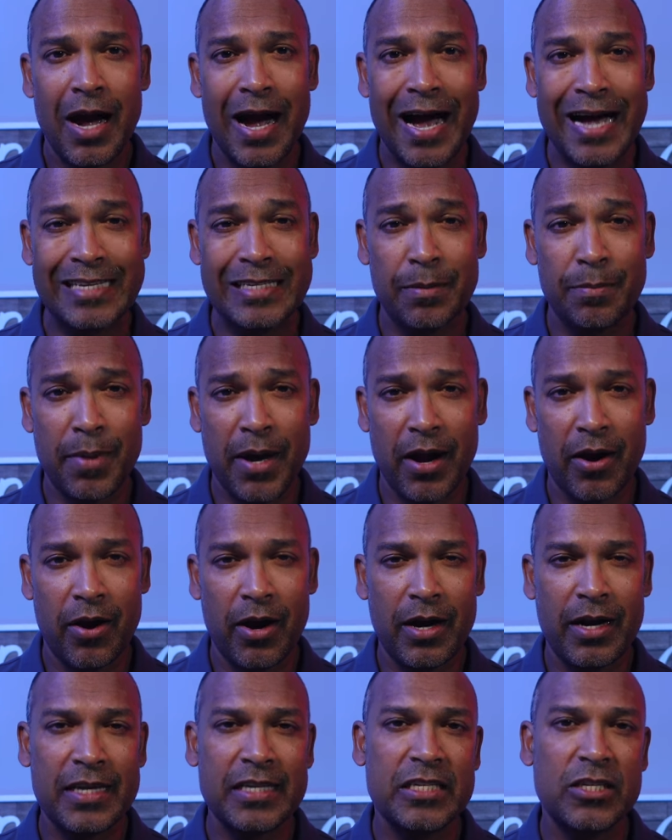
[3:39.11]
As a buyer,
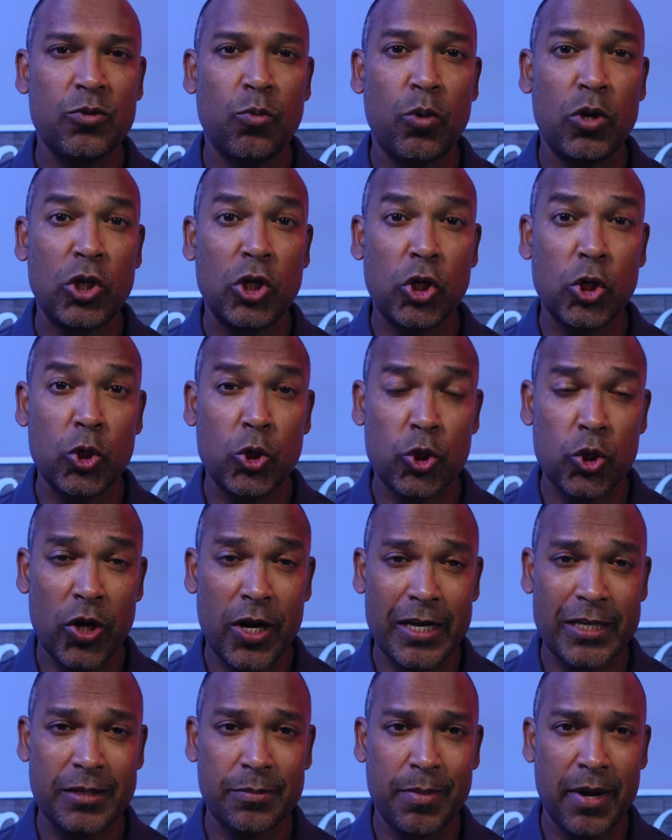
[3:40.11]
this is what you should
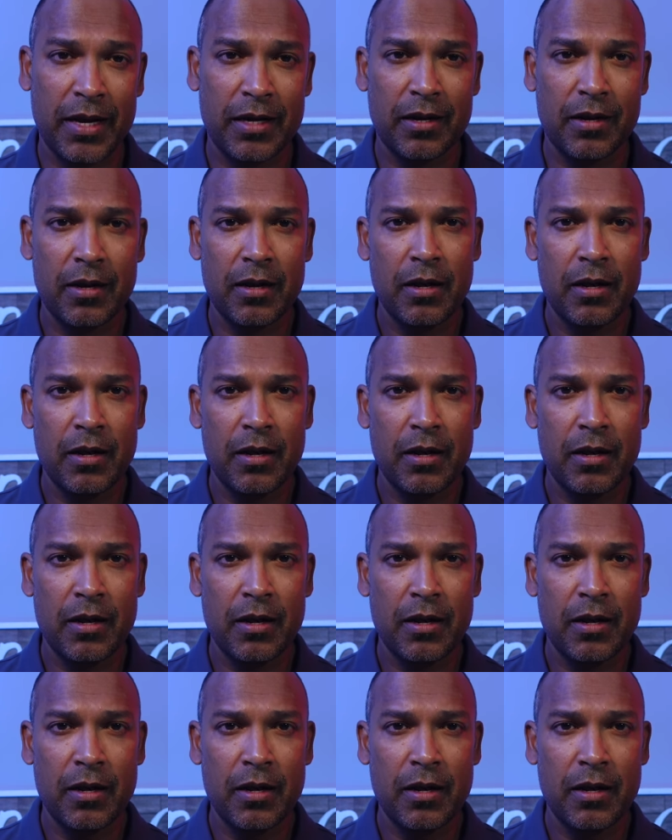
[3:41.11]
expect.